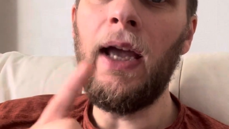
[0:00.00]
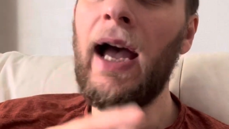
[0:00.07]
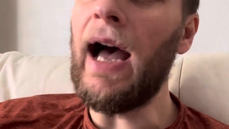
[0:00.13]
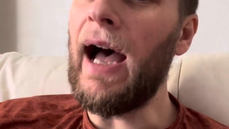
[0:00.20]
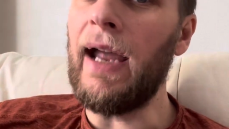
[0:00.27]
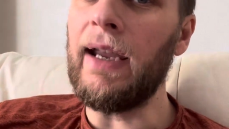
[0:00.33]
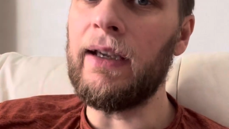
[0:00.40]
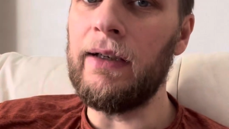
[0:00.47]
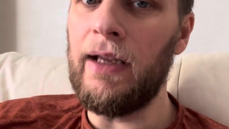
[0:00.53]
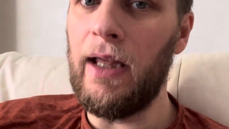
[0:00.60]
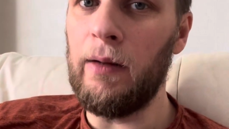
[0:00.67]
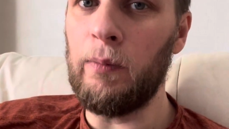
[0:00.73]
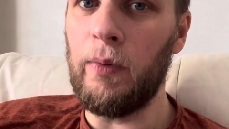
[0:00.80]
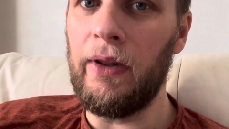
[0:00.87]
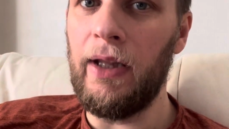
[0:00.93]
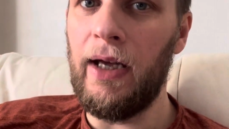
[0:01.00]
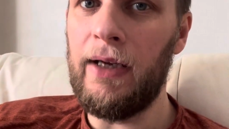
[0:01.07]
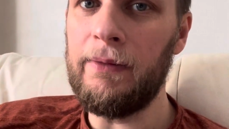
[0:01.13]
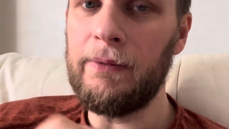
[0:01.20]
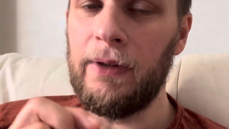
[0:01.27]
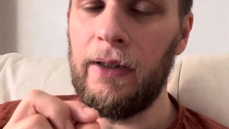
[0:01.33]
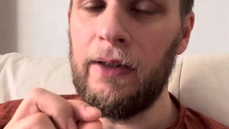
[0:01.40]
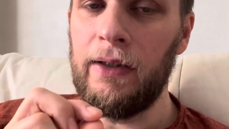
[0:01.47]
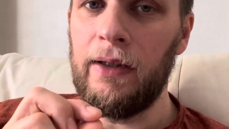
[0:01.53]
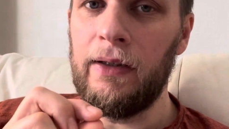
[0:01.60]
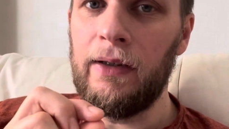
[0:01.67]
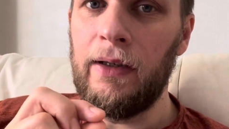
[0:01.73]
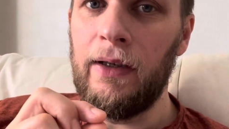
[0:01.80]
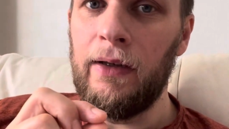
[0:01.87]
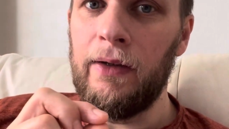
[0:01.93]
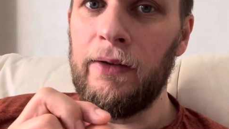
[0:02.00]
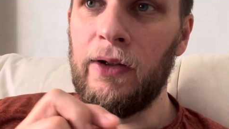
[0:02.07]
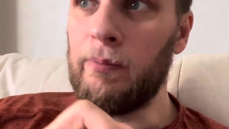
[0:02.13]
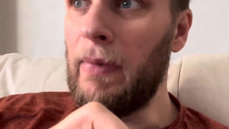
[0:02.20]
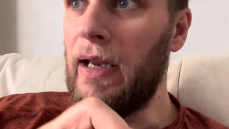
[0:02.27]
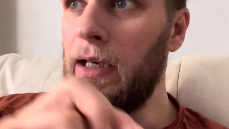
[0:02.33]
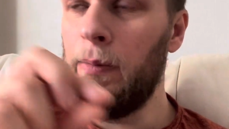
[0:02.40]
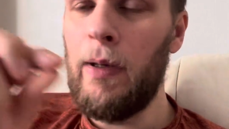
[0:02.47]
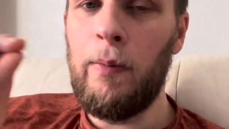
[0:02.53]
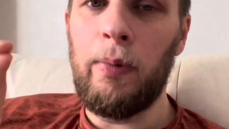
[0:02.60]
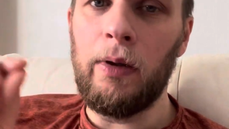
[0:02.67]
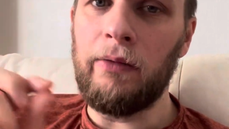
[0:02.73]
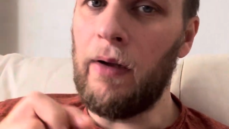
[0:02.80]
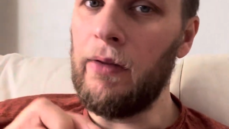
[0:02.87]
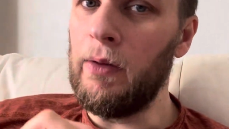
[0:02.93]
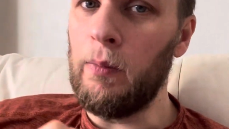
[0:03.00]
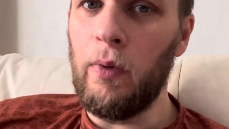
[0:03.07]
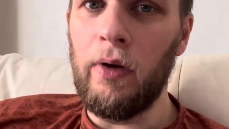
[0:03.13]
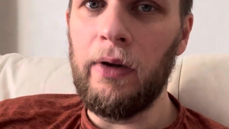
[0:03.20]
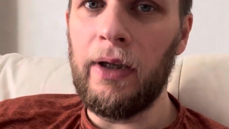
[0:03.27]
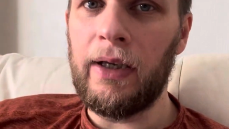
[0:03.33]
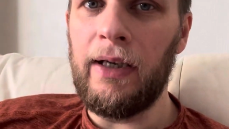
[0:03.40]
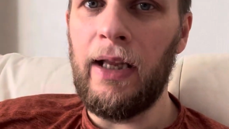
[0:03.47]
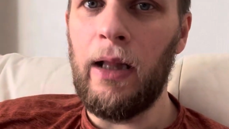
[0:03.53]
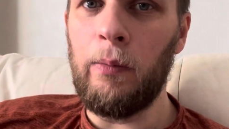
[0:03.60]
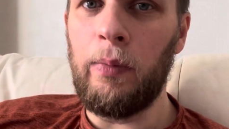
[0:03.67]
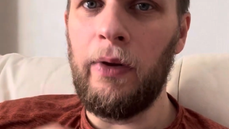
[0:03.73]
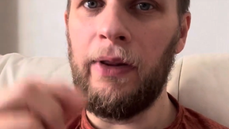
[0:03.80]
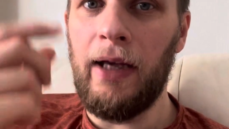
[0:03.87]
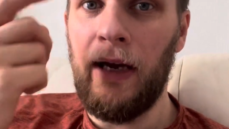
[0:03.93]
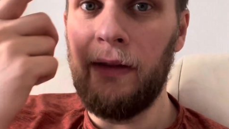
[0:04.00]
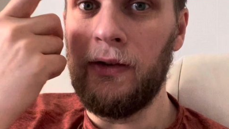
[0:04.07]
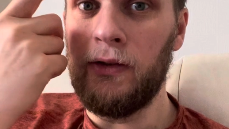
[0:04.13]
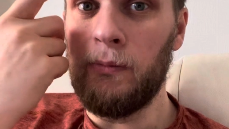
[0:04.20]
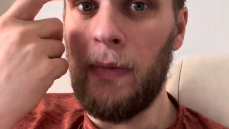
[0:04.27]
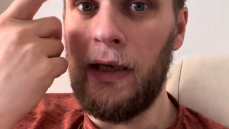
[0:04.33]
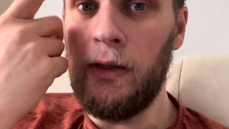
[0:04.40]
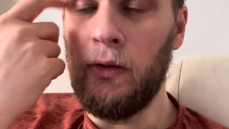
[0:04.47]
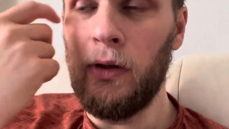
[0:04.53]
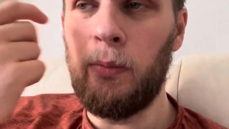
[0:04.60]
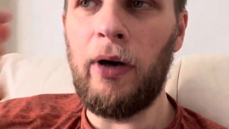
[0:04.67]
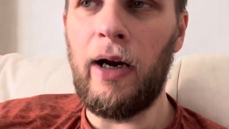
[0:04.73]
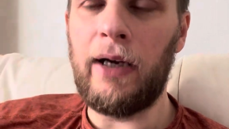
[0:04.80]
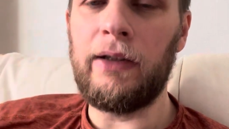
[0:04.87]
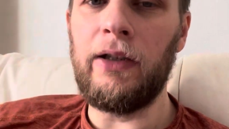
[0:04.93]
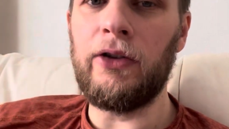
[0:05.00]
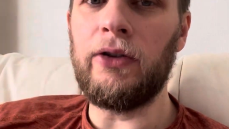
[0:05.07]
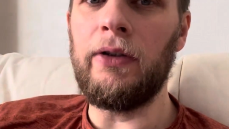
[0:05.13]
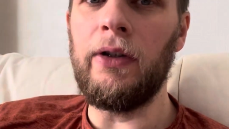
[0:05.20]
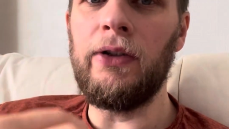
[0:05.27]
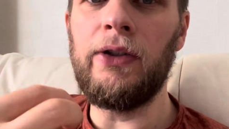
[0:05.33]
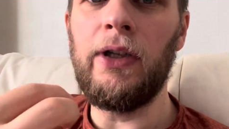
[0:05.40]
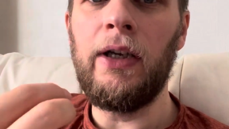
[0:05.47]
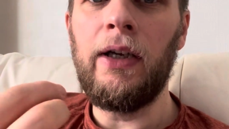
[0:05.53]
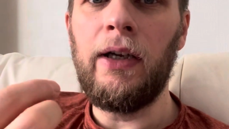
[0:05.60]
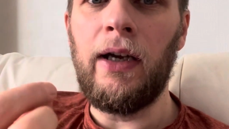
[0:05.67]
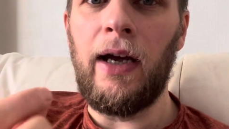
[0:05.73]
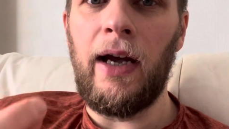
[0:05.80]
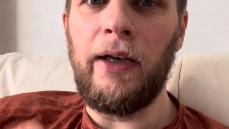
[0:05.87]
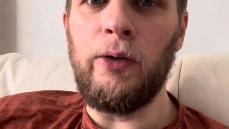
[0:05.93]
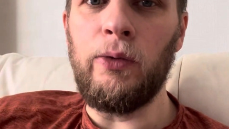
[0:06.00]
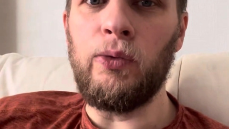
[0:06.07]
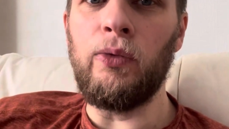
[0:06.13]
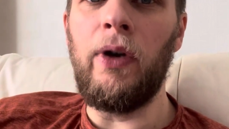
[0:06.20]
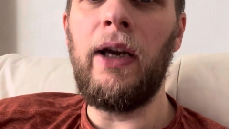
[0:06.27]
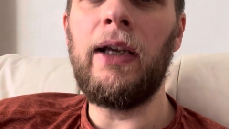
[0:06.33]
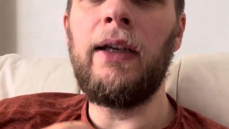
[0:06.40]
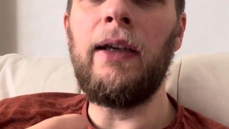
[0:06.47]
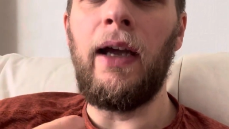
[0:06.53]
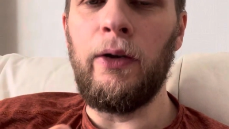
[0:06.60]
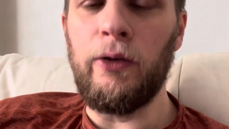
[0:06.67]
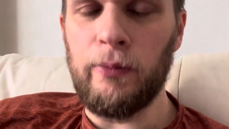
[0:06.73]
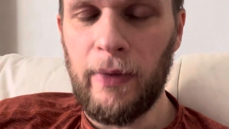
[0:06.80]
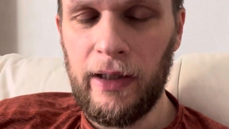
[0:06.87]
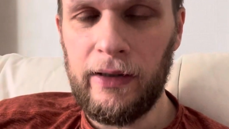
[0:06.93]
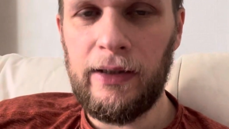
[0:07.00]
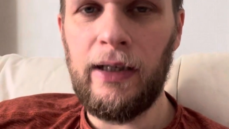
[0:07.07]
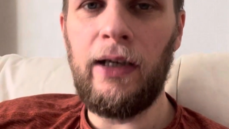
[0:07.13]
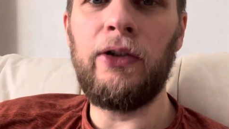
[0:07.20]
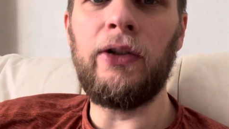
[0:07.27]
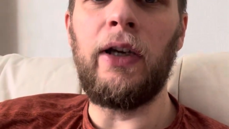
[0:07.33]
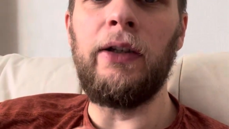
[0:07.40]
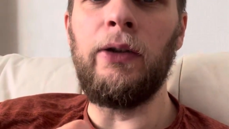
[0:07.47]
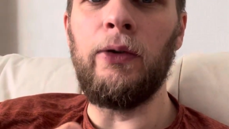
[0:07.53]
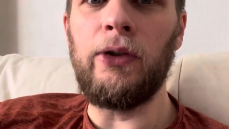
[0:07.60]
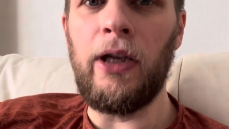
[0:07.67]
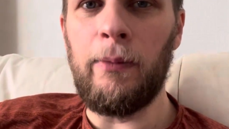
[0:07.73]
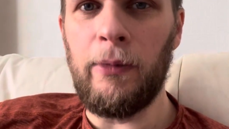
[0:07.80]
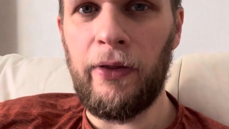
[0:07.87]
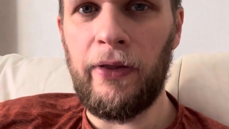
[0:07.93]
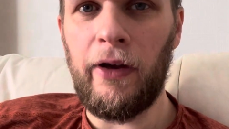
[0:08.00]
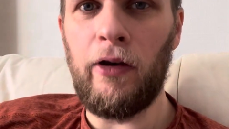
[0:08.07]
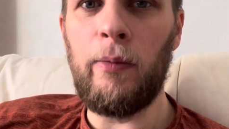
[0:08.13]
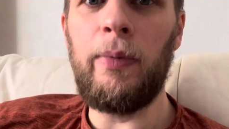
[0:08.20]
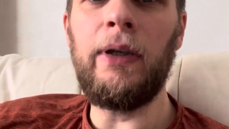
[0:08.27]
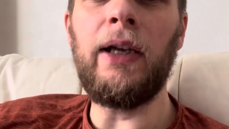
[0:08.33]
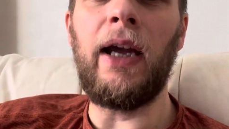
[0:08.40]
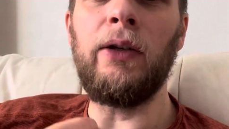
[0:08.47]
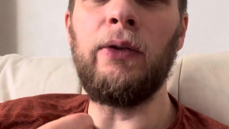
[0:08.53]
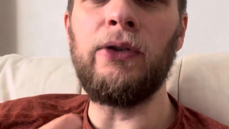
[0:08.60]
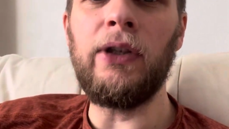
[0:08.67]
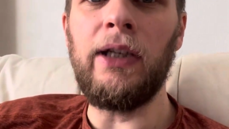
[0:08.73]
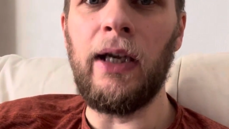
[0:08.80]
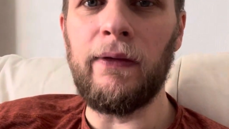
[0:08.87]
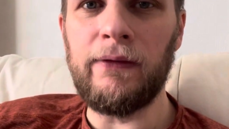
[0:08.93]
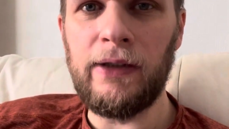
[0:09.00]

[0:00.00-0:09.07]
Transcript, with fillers: I can help with that. There's many people around the world that can help with that. There's many other practitioners. I use Reiki, I use meditation, I use hypnotherapy, I use E F